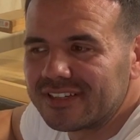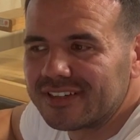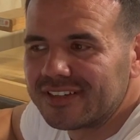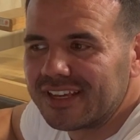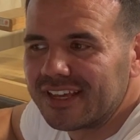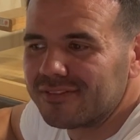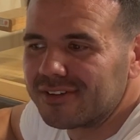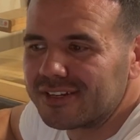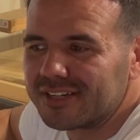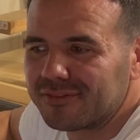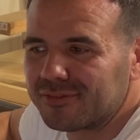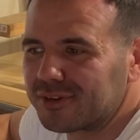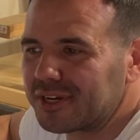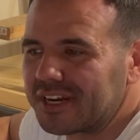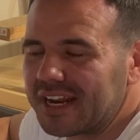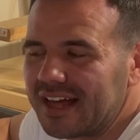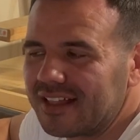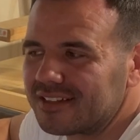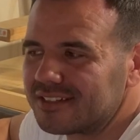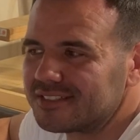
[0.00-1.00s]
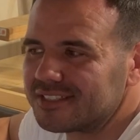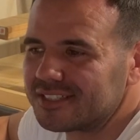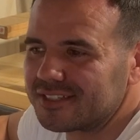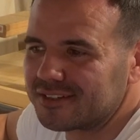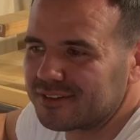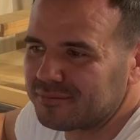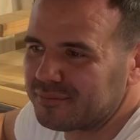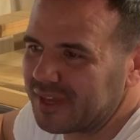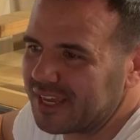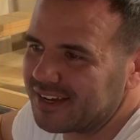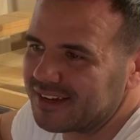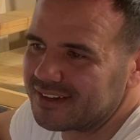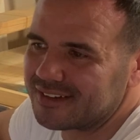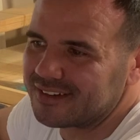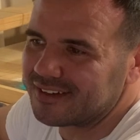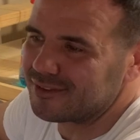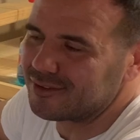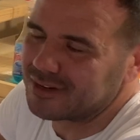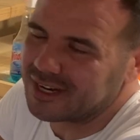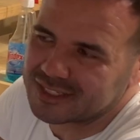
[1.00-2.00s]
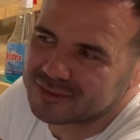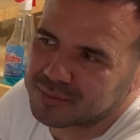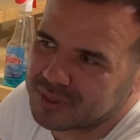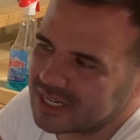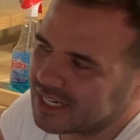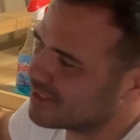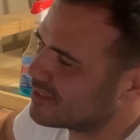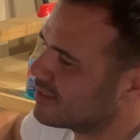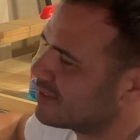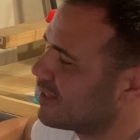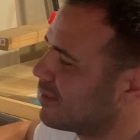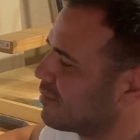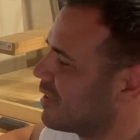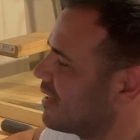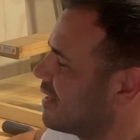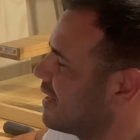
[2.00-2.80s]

give a different analogy or make another explanation, something